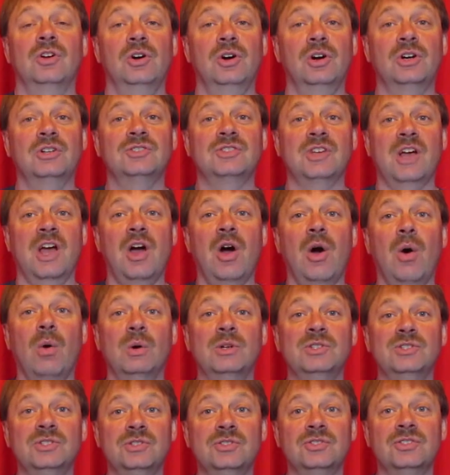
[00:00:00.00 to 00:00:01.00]
Hooks, I
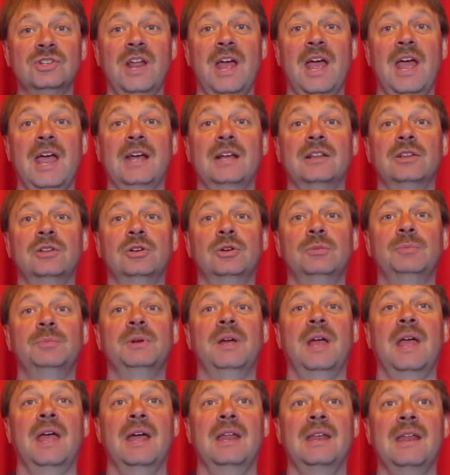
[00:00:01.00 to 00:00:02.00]
always use an egg
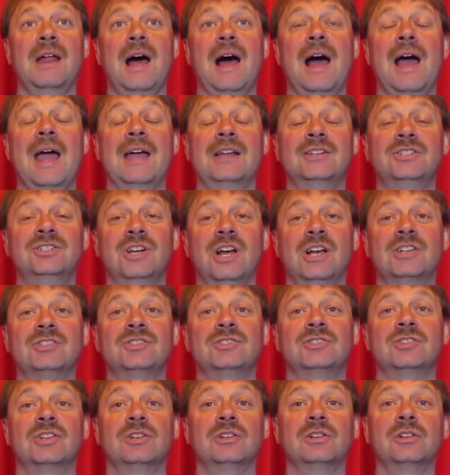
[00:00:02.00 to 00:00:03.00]
loop, and I
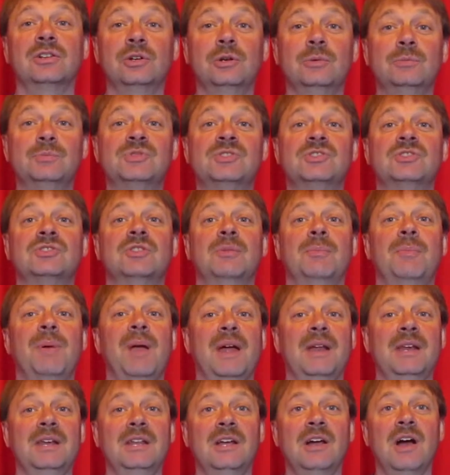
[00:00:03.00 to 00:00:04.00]
adjust the loops
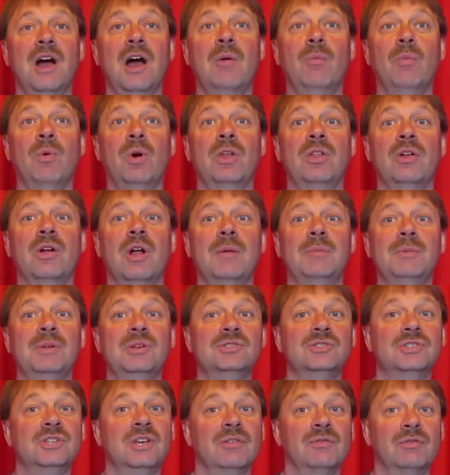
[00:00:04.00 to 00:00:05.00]
depending on whether I'm
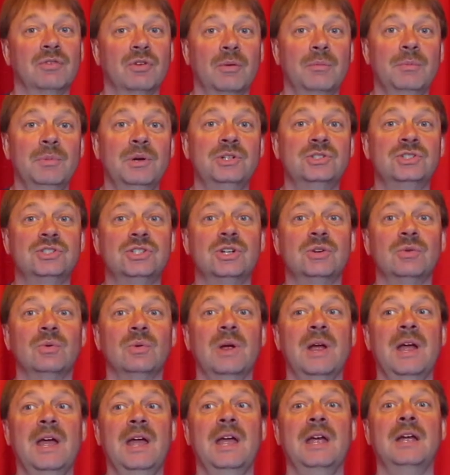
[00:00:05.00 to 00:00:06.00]
using it for a mooching
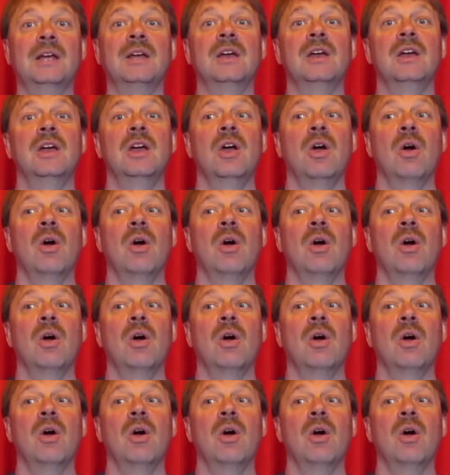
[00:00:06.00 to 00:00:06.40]
rig